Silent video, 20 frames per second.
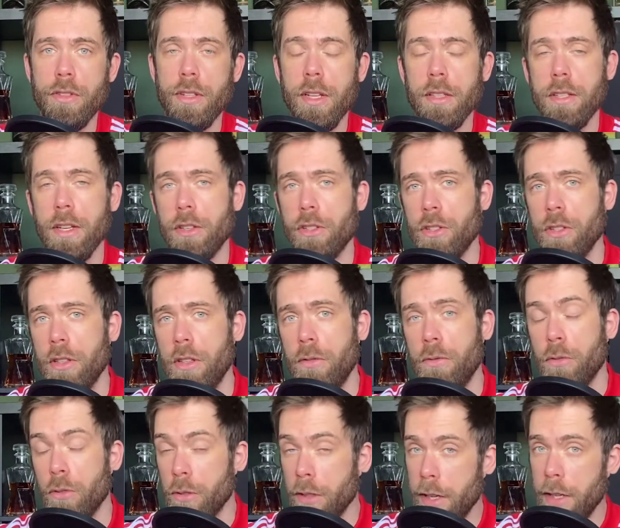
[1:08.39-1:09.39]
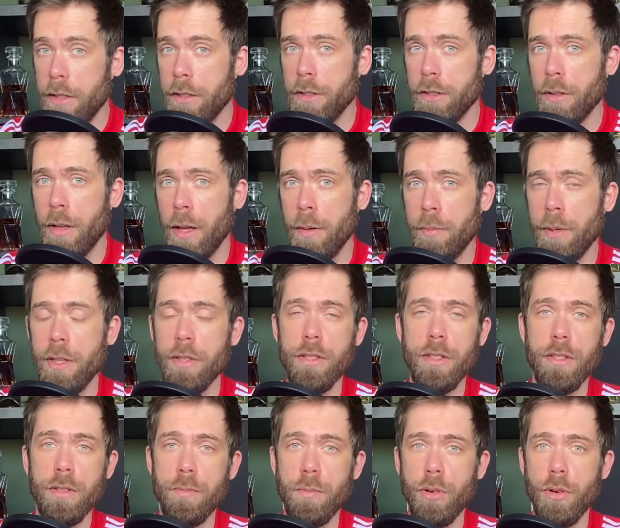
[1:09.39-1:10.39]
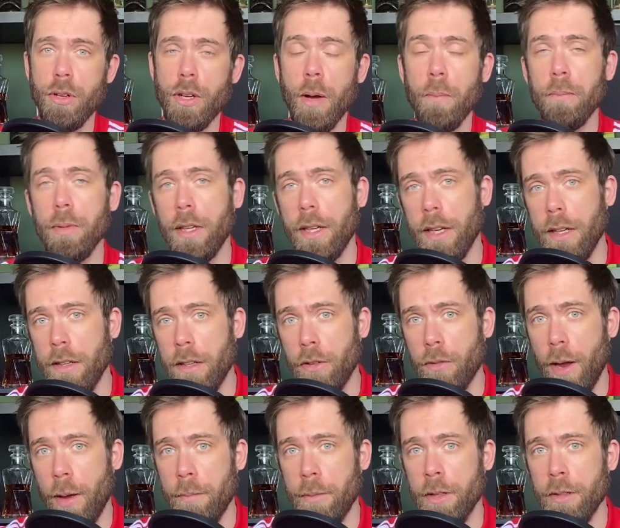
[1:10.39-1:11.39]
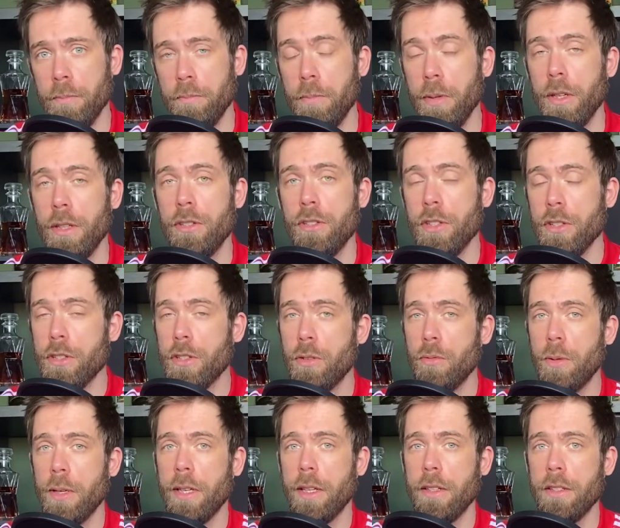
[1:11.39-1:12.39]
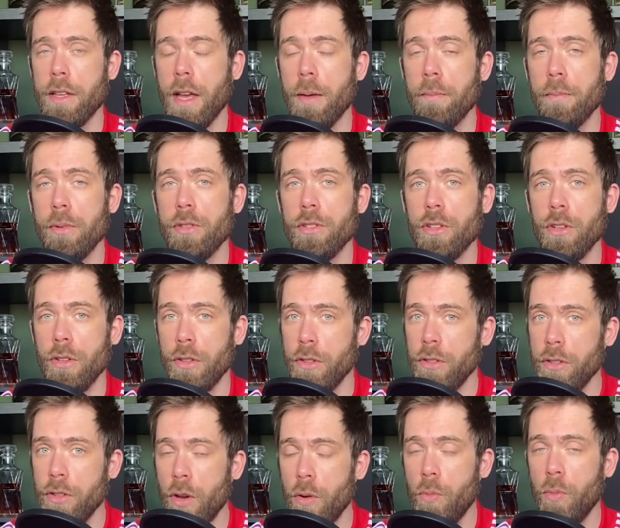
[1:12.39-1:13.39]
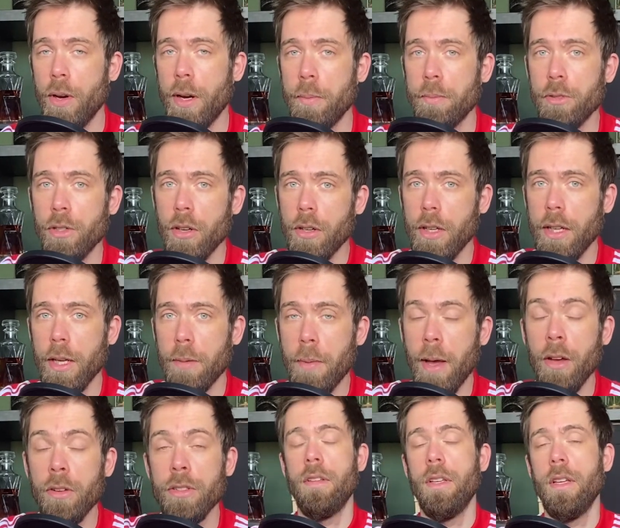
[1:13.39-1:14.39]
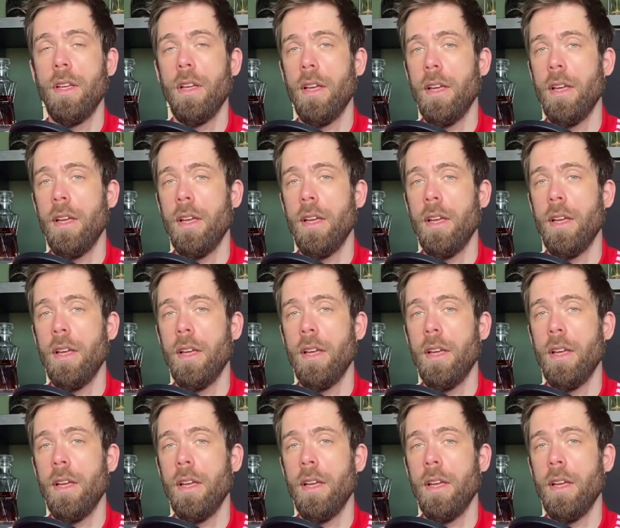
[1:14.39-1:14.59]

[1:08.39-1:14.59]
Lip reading: That's actually for later because it's more complicated grammar, but just a quick example so you know what I'm talking about.